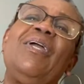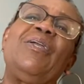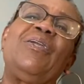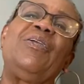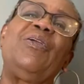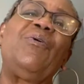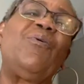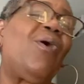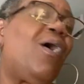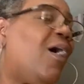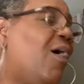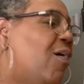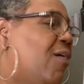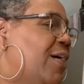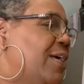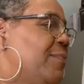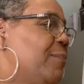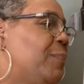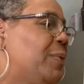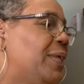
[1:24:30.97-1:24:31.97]
You all
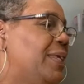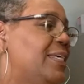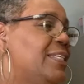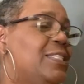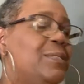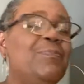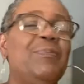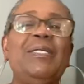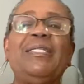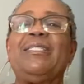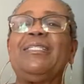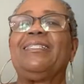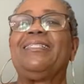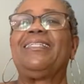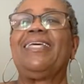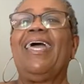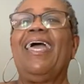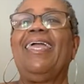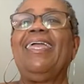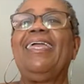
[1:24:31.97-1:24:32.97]
have blessed me
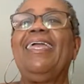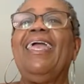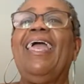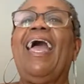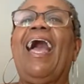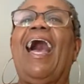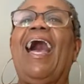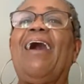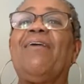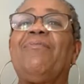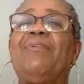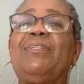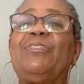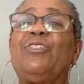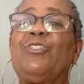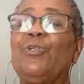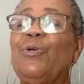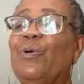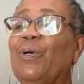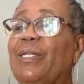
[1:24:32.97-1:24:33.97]
today. I've
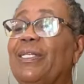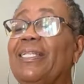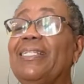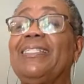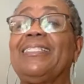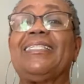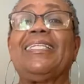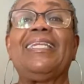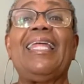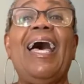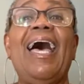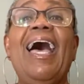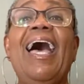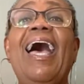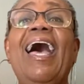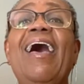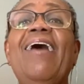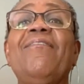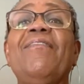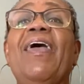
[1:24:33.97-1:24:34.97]
enjoyed this
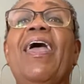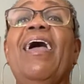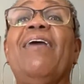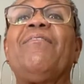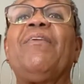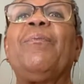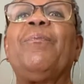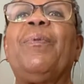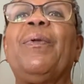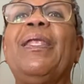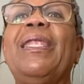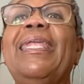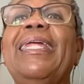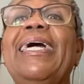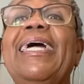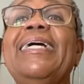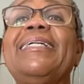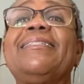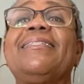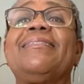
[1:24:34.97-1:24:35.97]
live. Have a
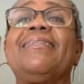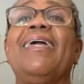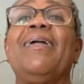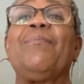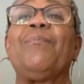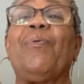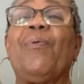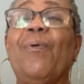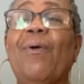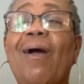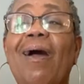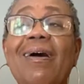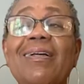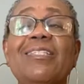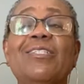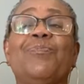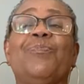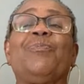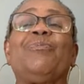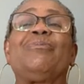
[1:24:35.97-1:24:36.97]
blessed and
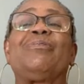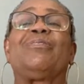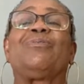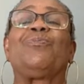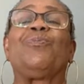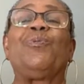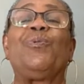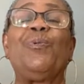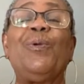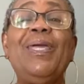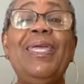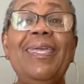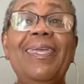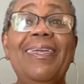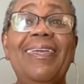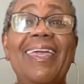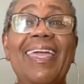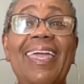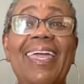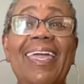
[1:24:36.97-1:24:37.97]
prosperous
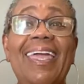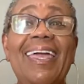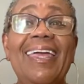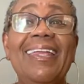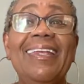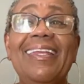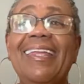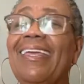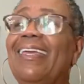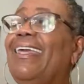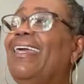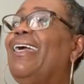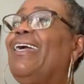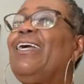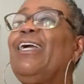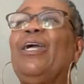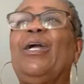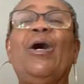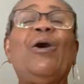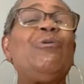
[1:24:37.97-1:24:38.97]
weekend.
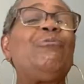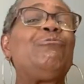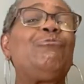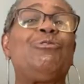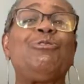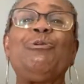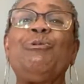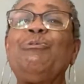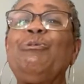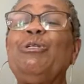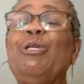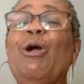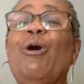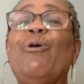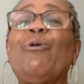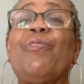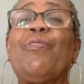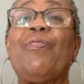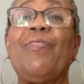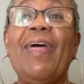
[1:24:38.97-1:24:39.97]
Go do
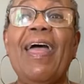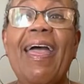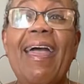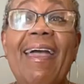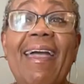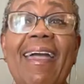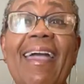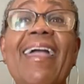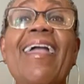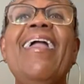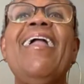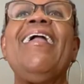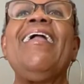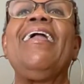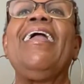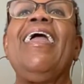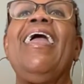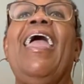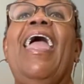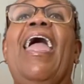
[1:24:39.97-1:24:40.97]
your thing.
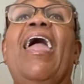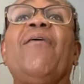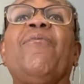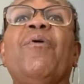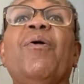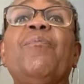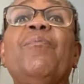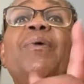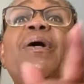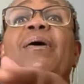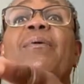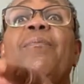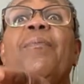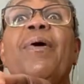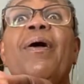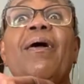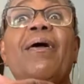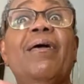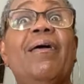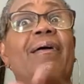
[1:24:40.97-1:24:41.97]
And
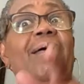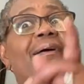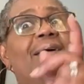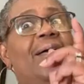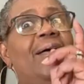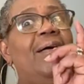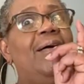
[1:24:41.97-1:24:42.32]
remember,